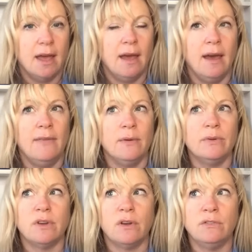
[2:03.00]
And there
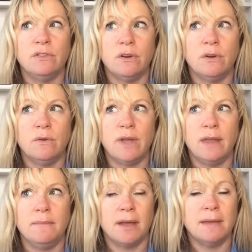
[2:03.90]
was also,
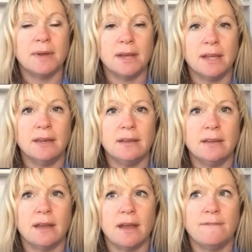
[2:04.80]
in my mind,
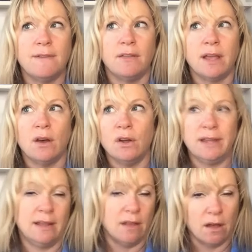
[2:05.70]
I felt like all
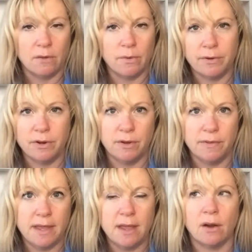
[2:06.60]
day long, whether you're in
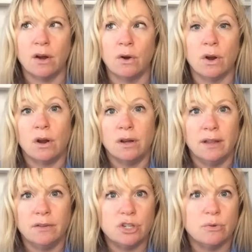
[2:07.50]
the ER or
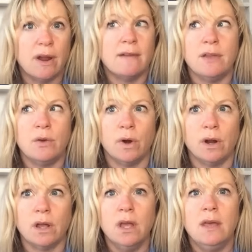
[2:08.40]
cardiology or wherever you
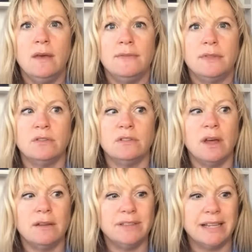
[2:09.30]
work, there's a
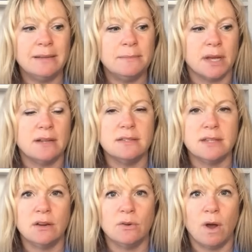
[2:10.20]
lot of landmines
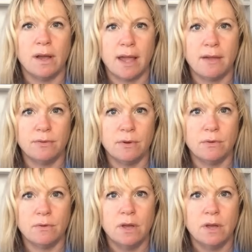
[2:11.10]
that you're walking through.